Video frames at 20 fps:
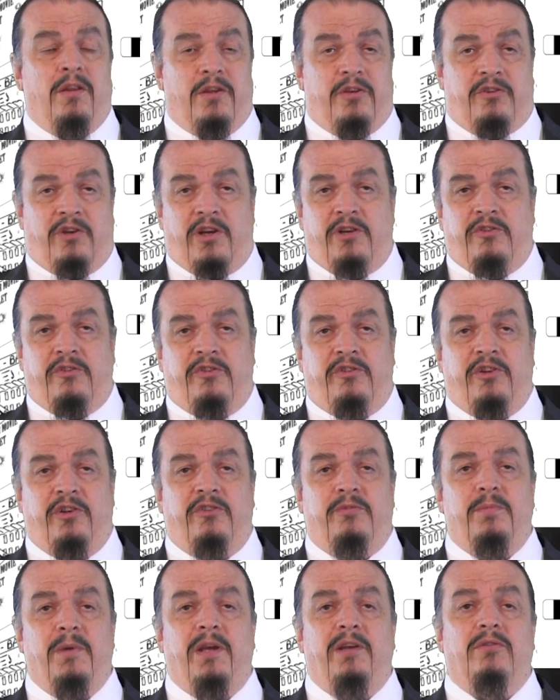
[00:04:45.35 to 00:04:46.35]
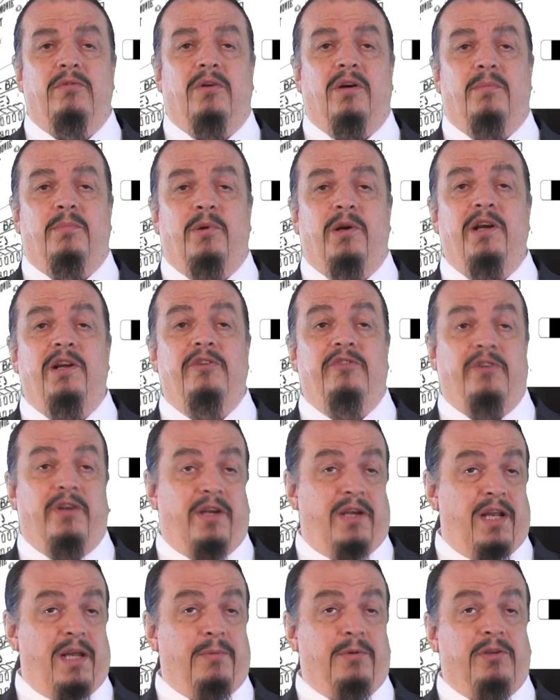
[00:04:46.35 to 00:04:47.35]
The changes this made to our brains
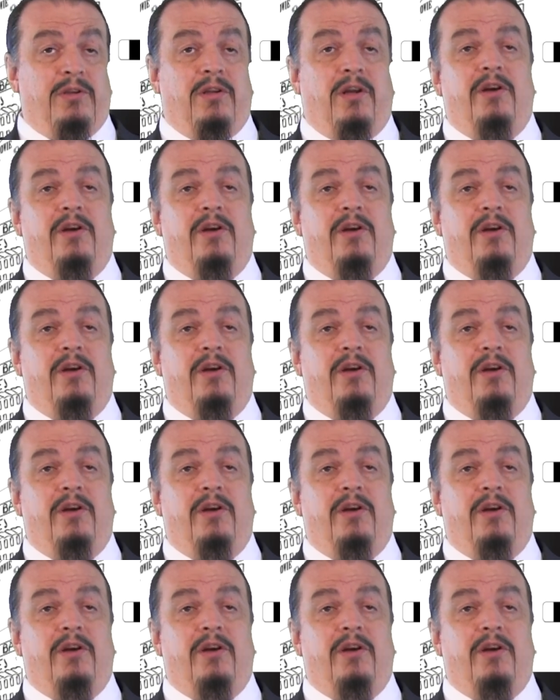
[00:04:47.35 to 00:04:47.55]
that enabled